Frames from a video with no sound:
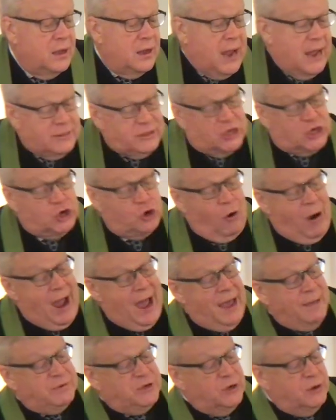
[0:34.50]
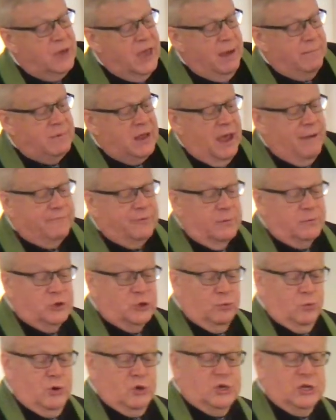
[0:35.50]
And the scribes who came down from
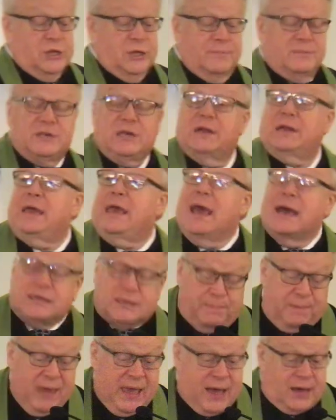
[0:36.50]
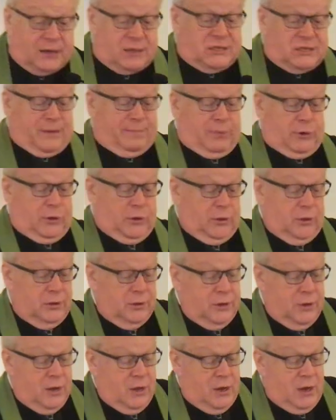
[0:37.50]
Jerusalem said, He has Beelzebul,
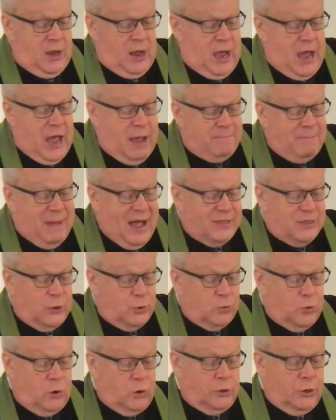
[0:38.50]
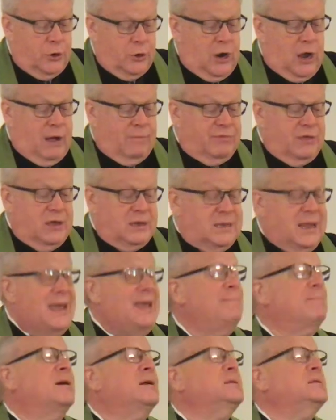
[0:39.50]
and by the ruler of the
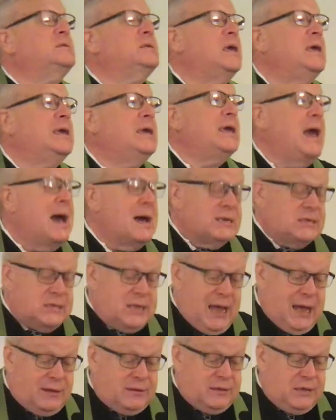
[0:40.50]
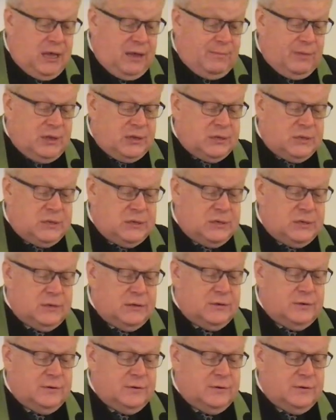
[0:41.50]
demons he casts out demons.